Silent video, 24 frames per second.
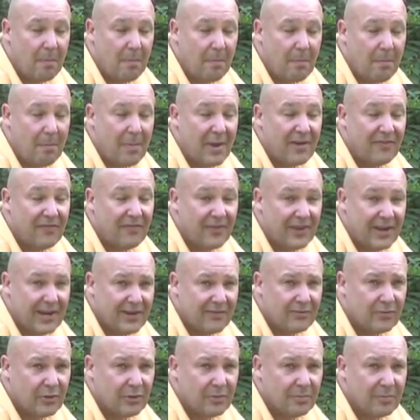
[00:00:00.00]
my
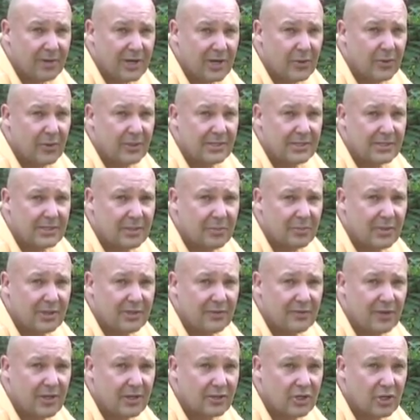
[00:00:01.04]
favorite berries in the month
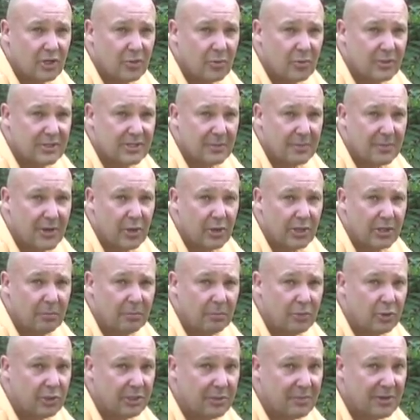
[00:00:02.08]
of October is the American
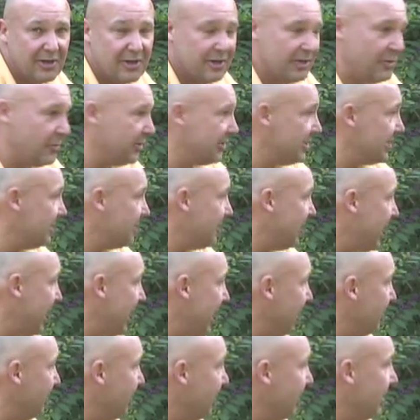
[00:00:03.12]
Beauty Berry, which is
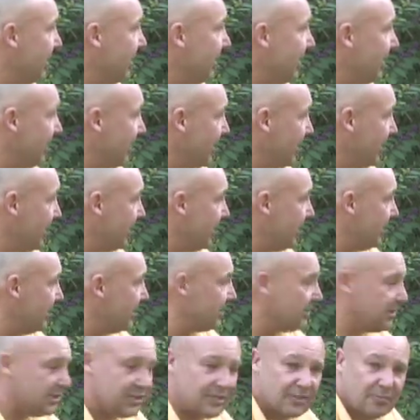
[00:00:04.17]
behind me.
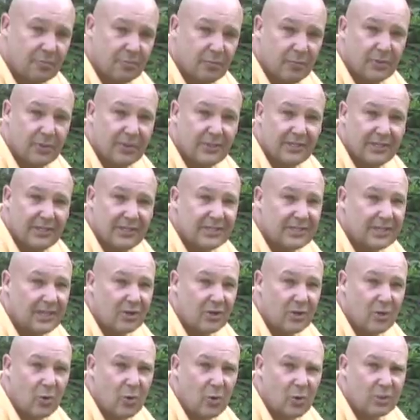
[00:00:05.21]
It's a
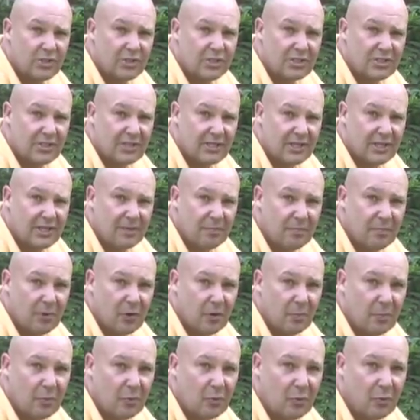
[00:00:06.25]
gorgeous
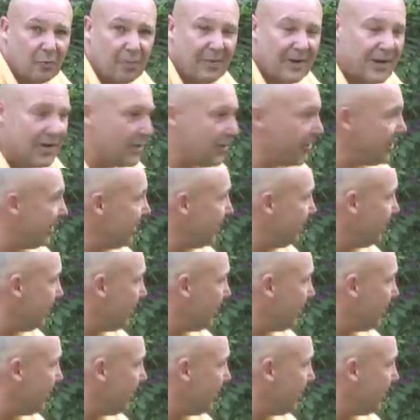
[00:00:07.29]
purple berry